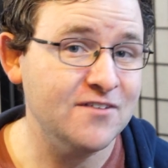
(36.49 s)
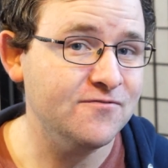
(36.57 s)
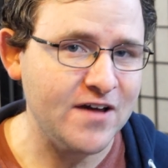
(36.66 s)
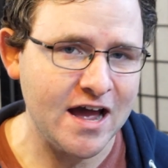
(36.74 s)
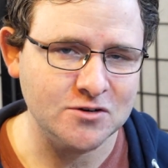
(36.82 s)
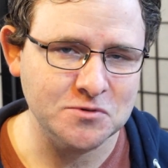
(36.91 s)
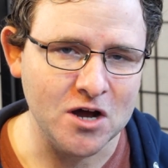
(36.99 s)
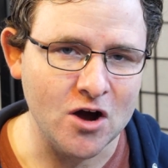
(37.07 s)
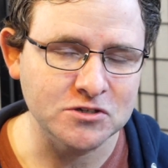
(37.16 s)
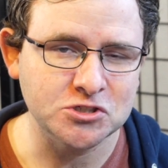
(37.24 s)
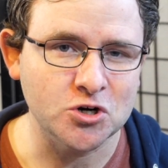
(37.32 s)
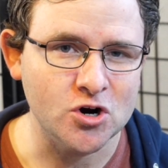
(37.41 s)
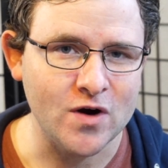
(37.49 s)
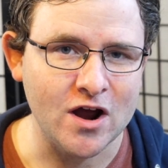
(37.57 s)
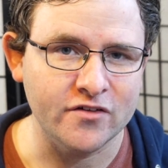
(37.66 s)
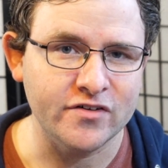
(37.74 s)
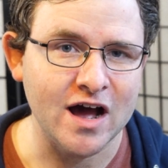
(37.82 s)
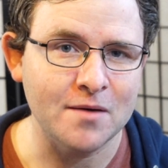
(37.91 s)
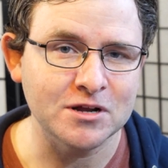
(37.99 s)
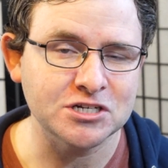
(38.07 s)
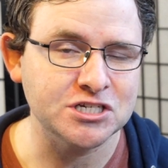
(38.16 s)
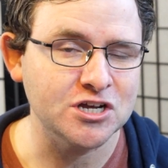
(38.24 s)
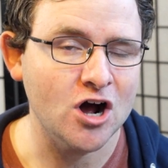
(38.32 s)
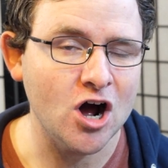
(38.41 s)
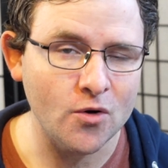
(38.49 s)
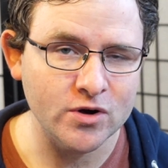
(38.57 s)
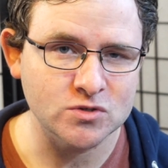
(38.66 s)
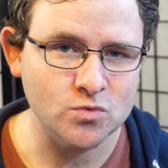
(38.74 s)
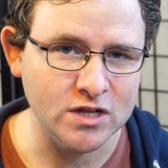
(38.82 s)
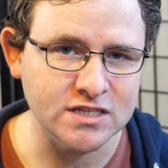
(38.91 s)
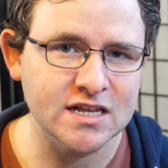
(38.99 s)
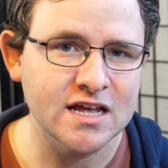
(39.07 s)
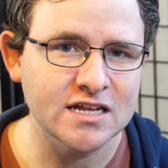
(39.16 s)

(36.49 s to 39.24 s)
In fact, we always joke around of how much she always wants